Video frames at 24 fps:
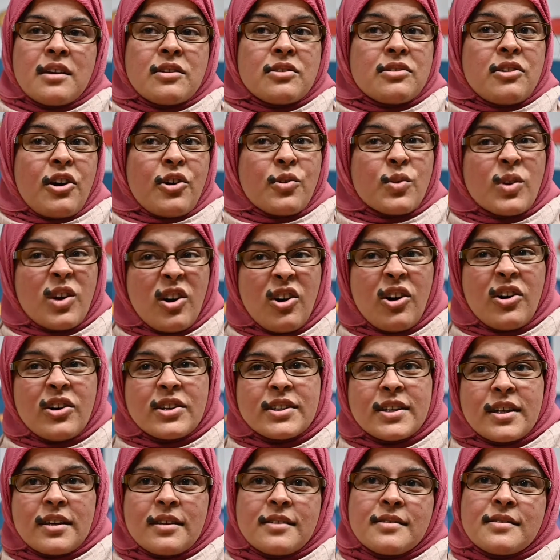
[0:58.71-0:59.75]
no
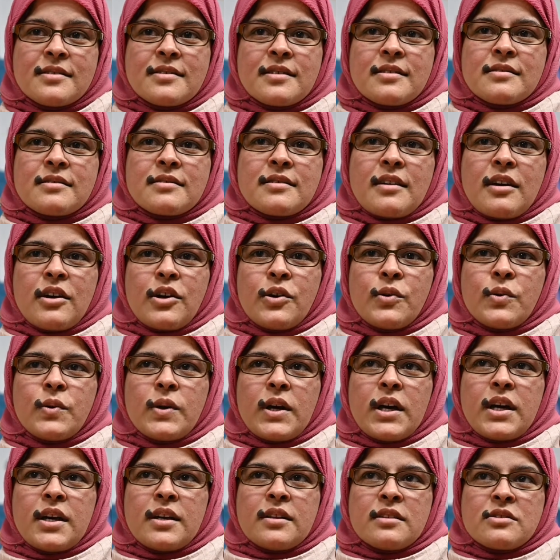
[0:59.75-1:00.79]
gardens, so
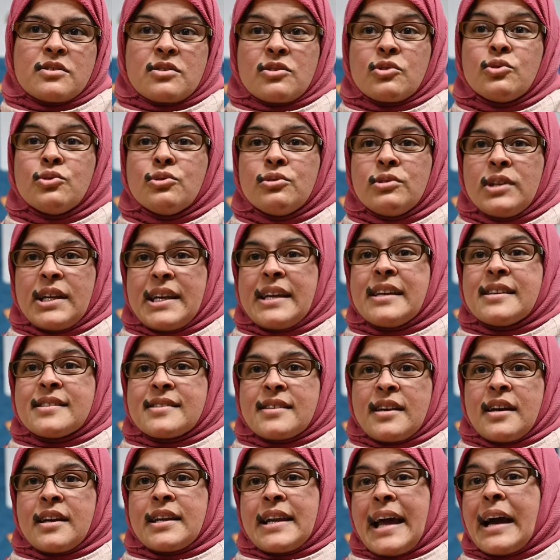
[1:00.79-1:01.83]
school
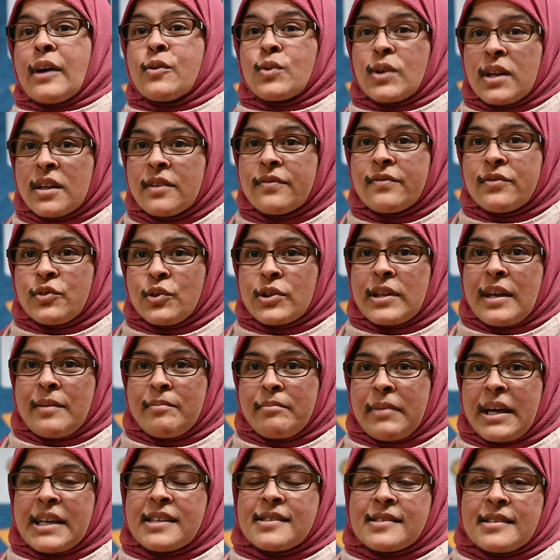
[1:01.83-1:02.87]
is an outlet for
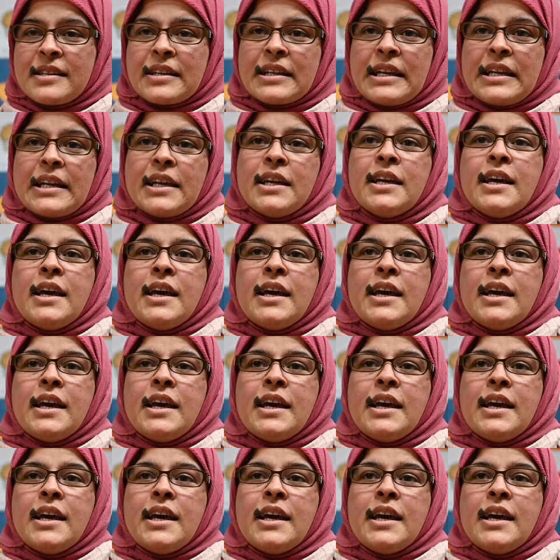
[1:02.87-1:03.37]
them basically,